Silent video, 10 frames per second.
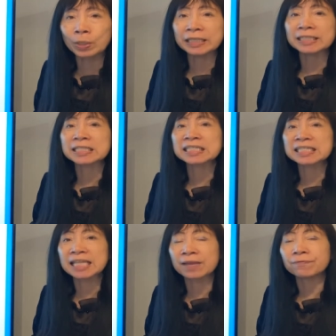in the
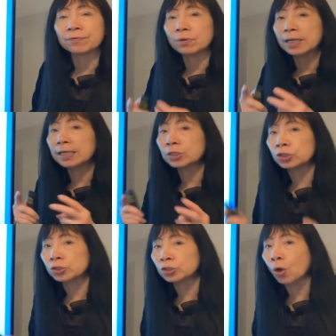safe
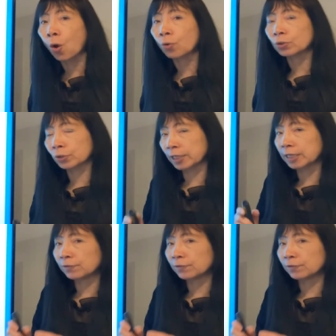realm, okay?